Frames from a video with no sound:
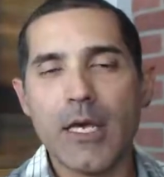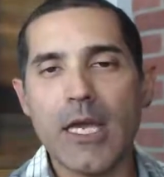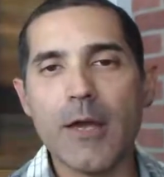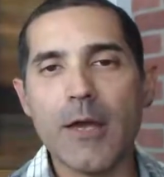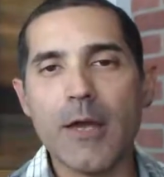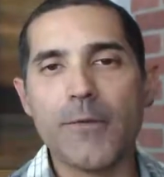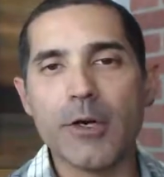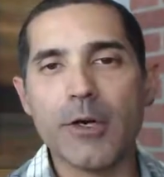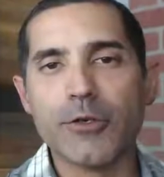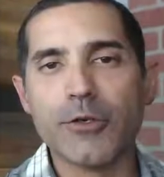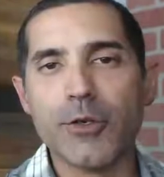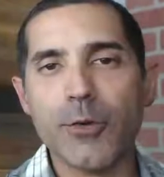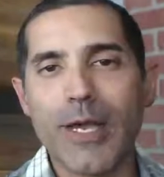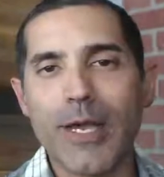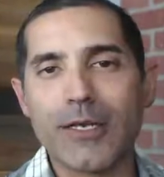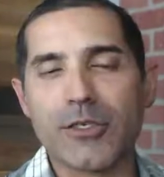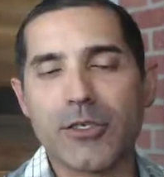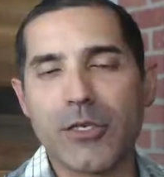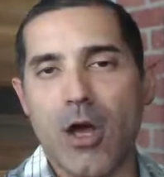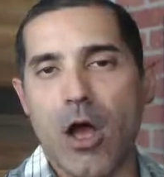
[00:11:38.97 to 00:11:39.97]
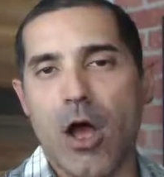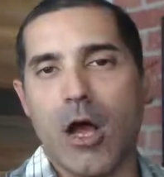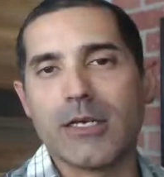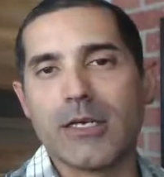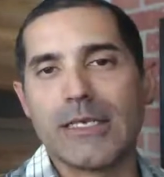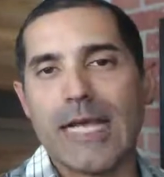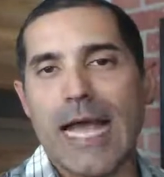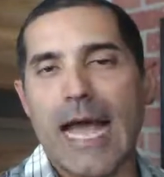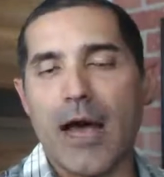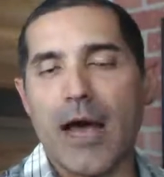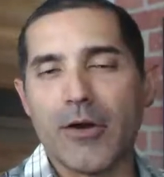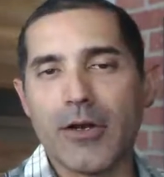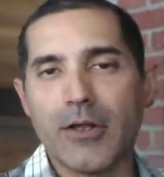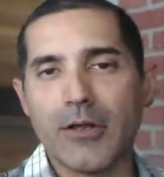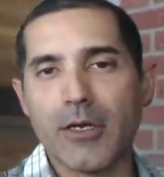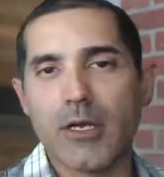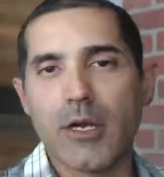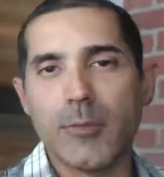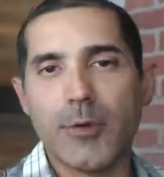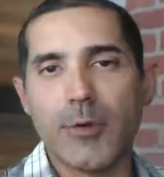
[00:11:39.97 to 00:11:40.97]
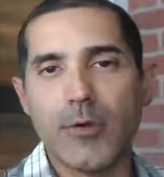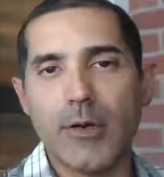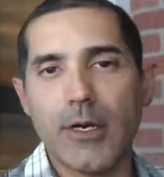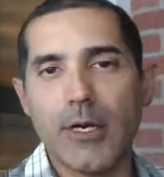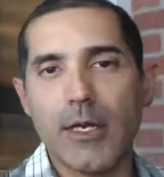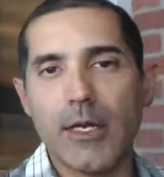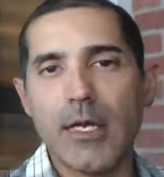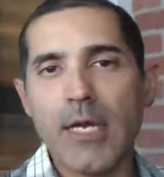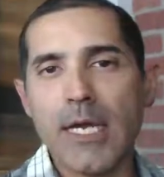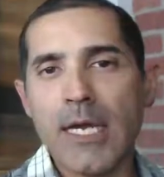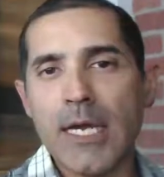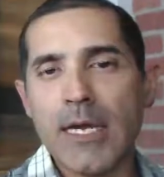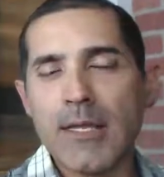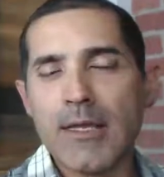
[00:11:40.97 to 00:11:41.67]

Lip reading: If you're doing talks out in the community,